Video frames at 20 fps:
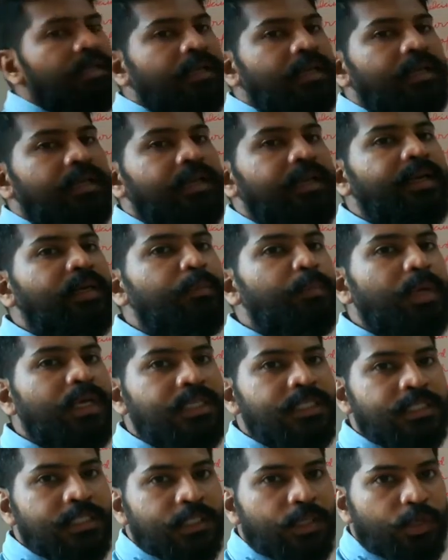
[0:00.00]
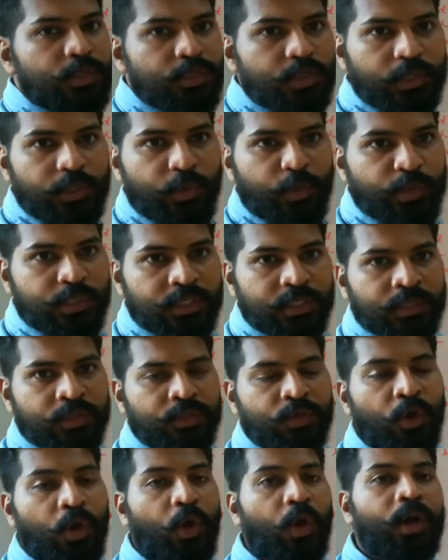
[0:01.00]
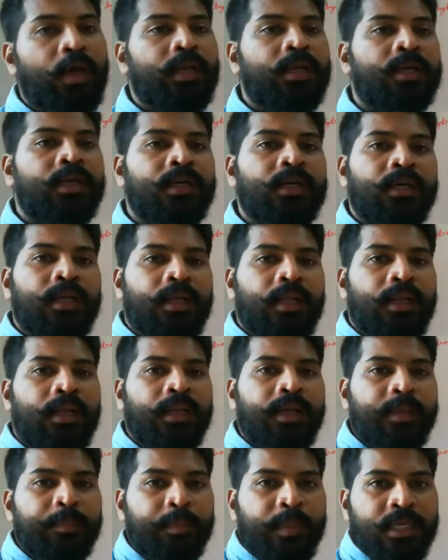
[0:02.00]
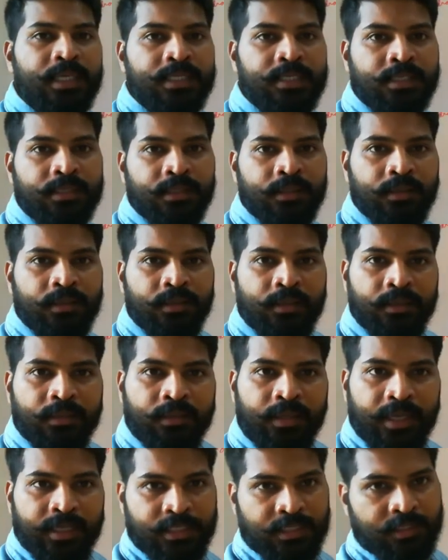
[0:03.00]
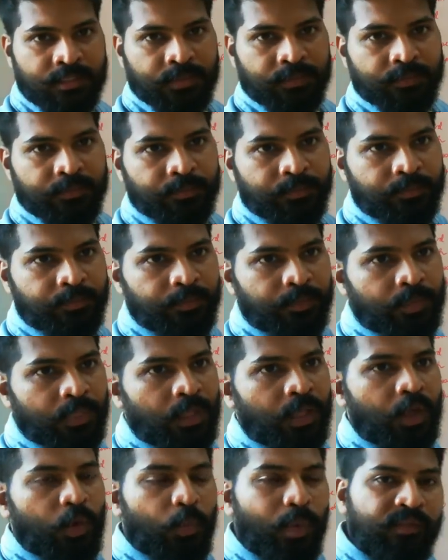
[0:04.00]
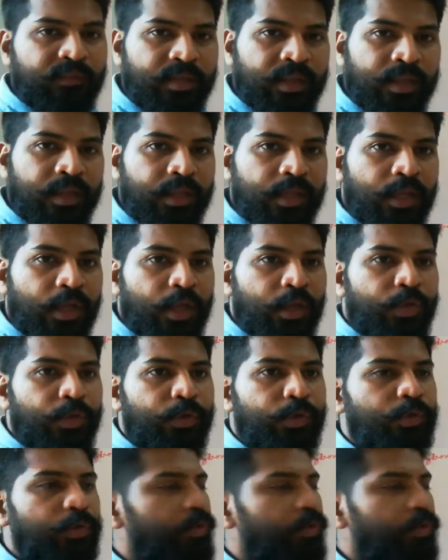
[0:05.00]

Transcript: litmus solution or a litmus test. When we